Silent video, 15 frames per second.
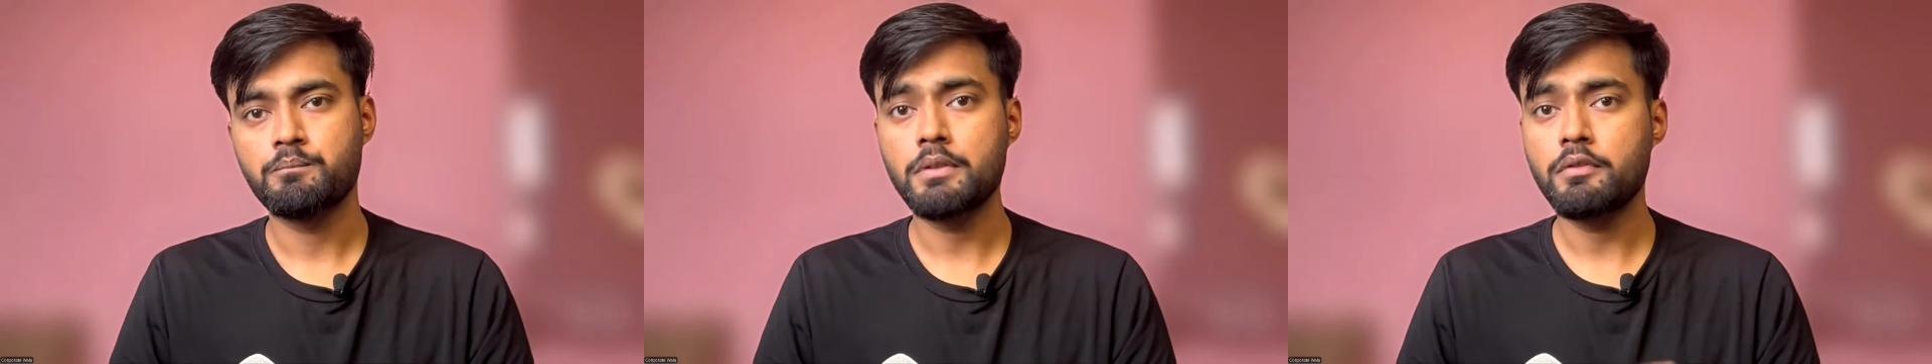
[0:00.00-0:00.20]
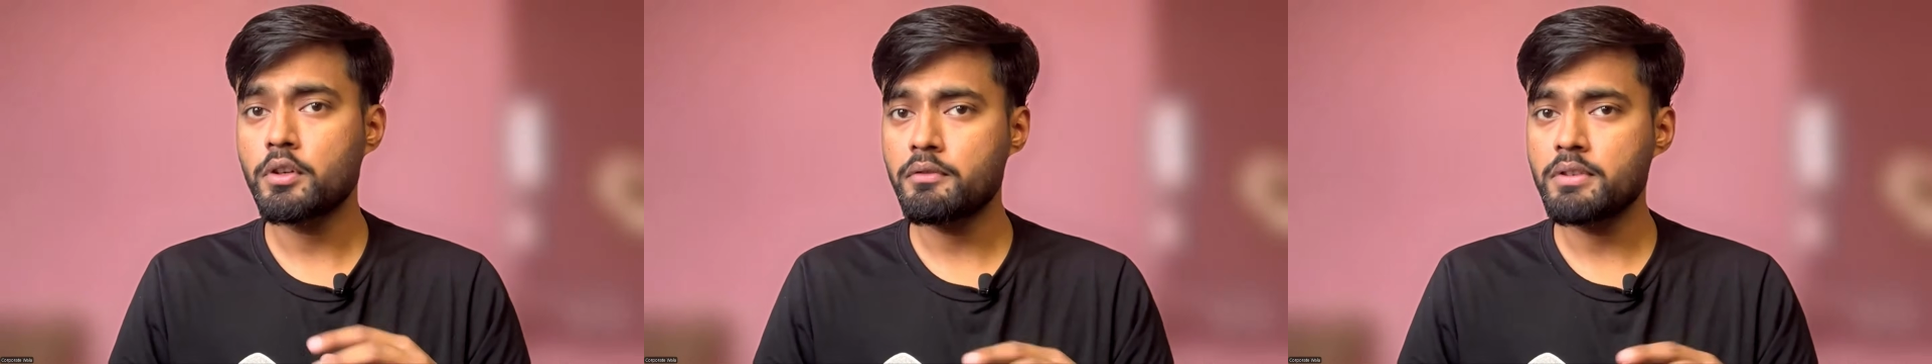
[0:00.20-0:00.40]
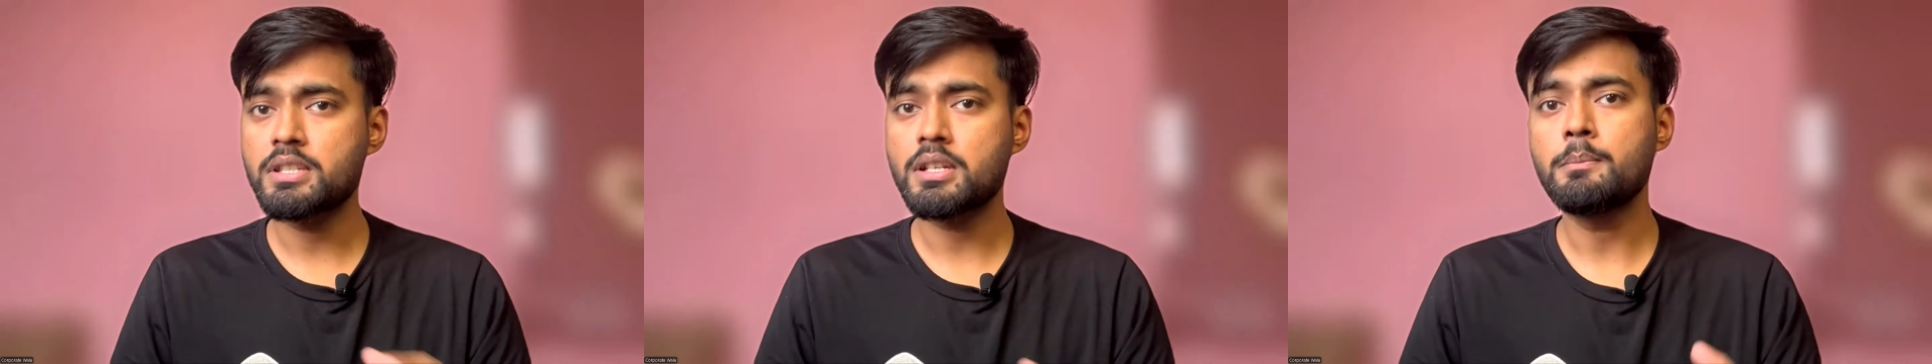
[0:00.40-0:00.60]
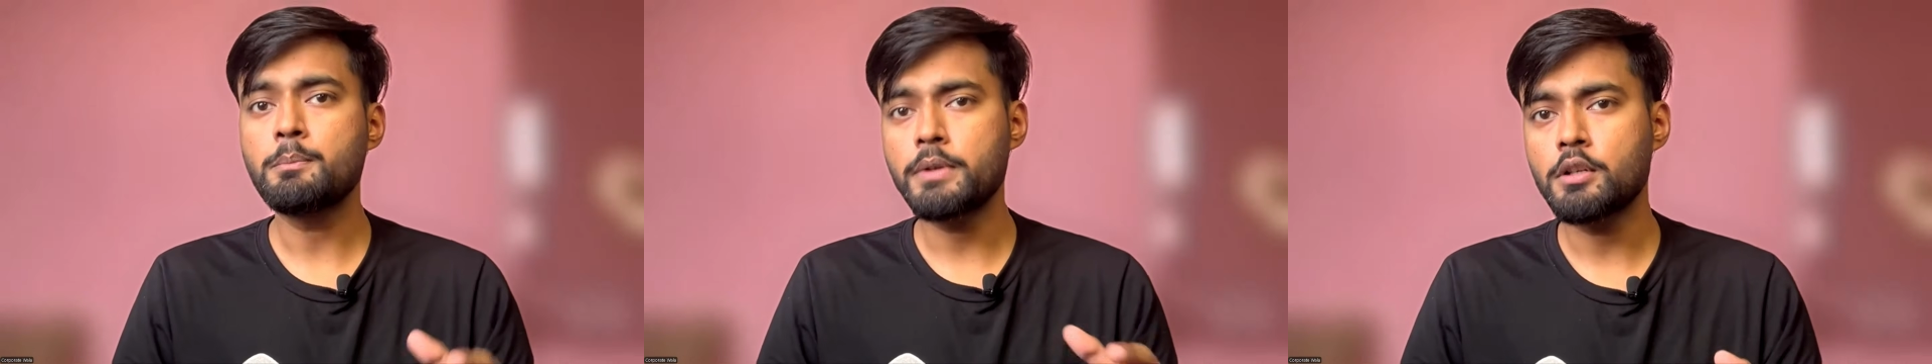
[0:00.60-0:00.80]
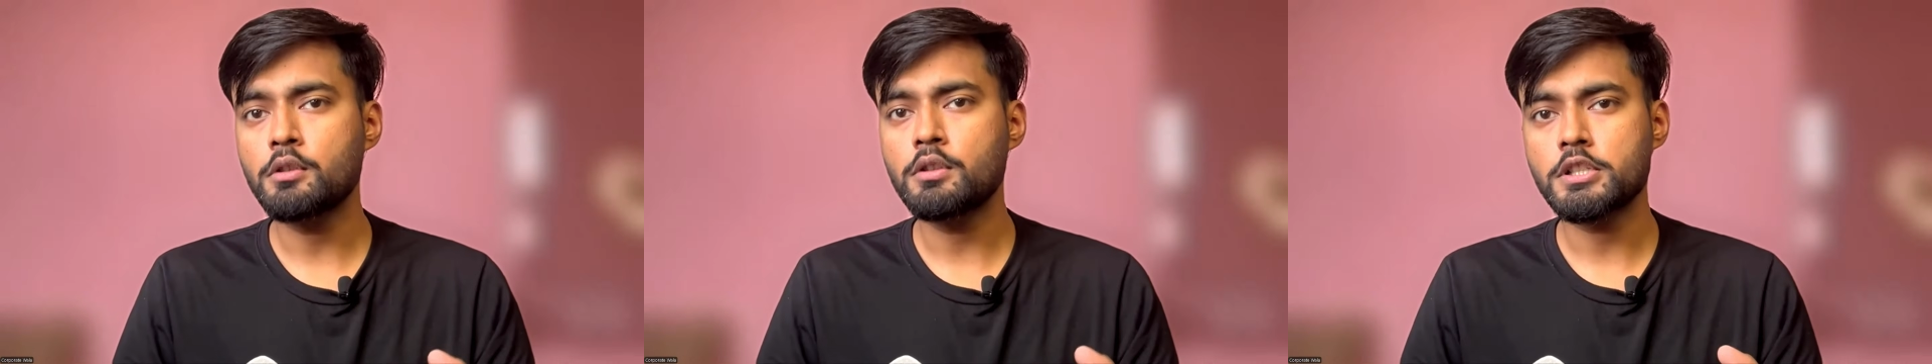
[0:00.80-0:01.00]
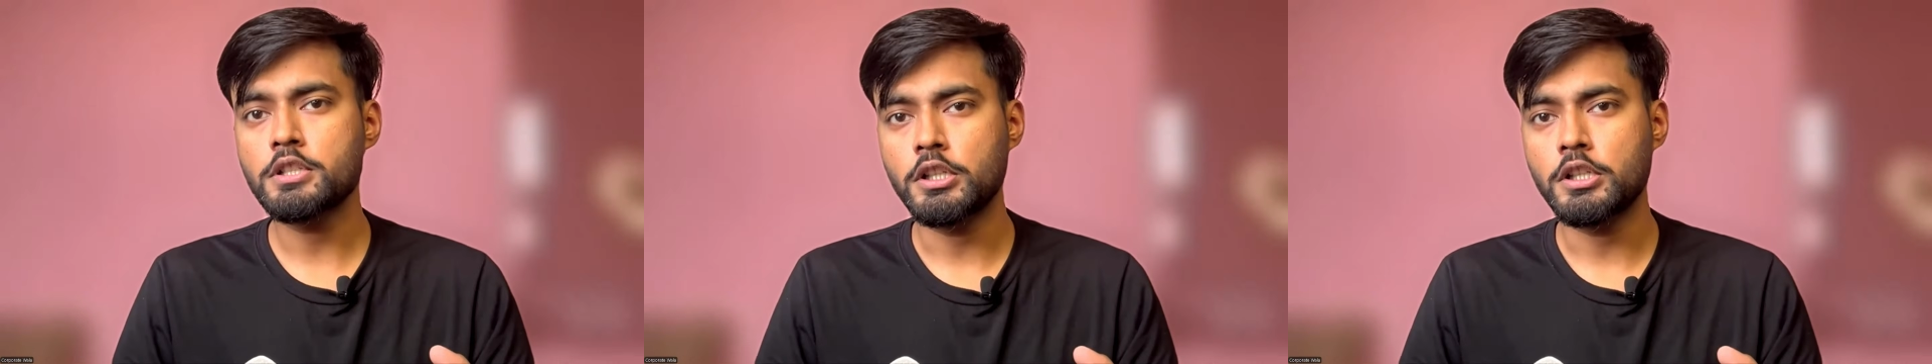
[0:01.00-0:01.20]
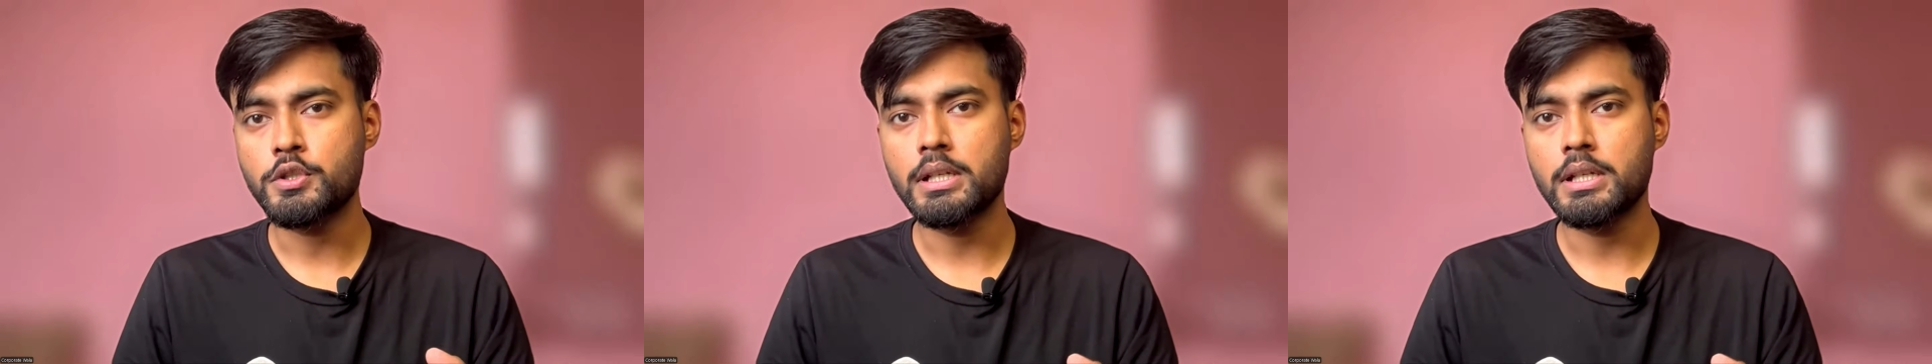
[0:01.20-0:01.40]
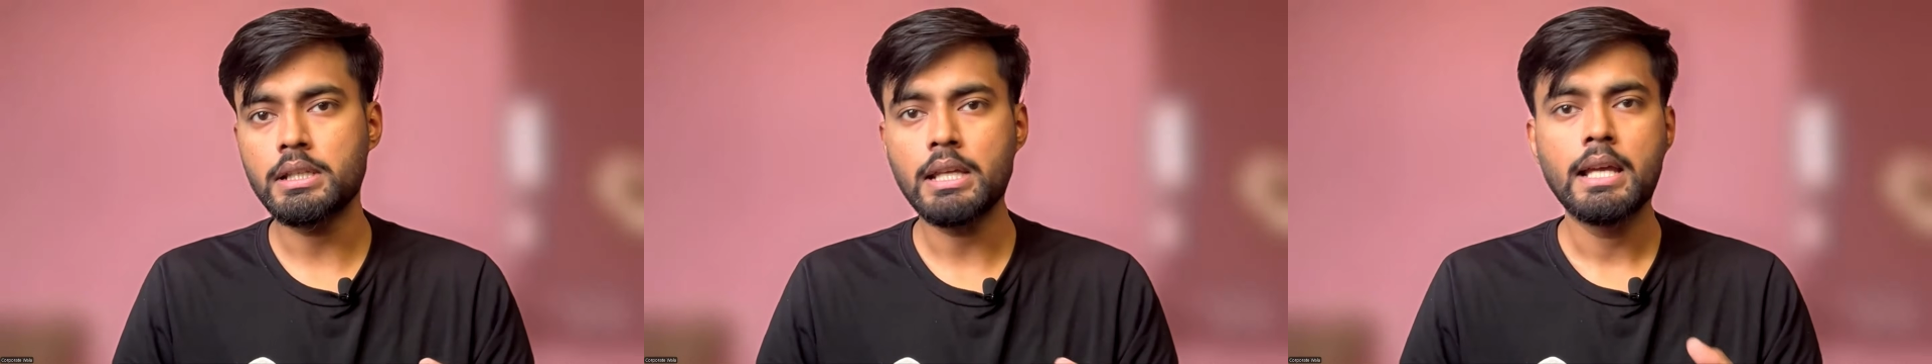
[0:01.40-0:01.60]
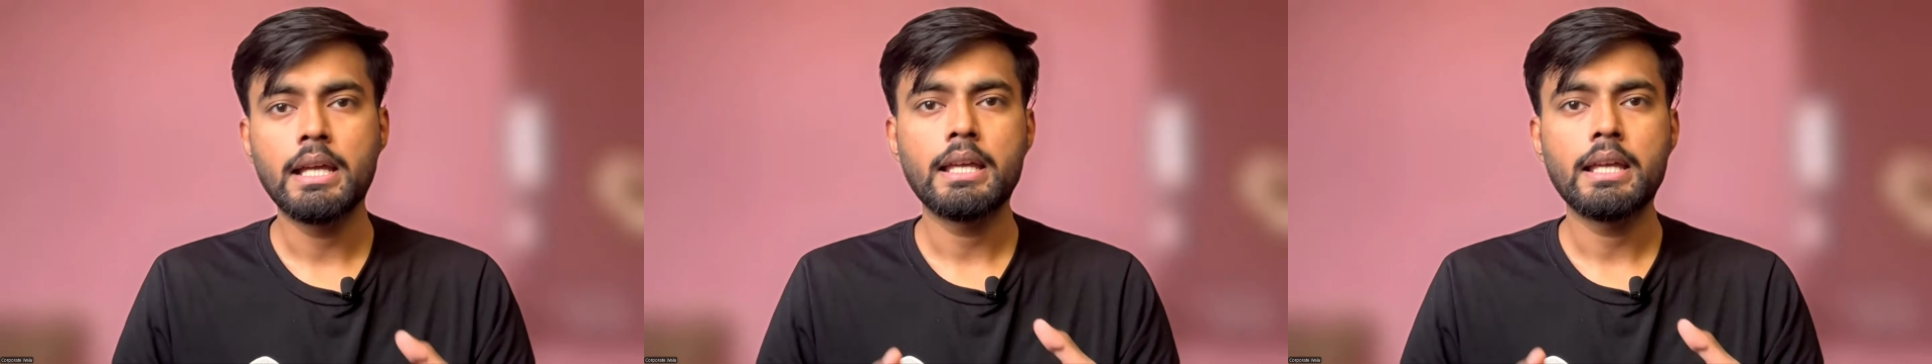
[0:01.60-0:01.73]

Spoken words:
Before we jump into the solution,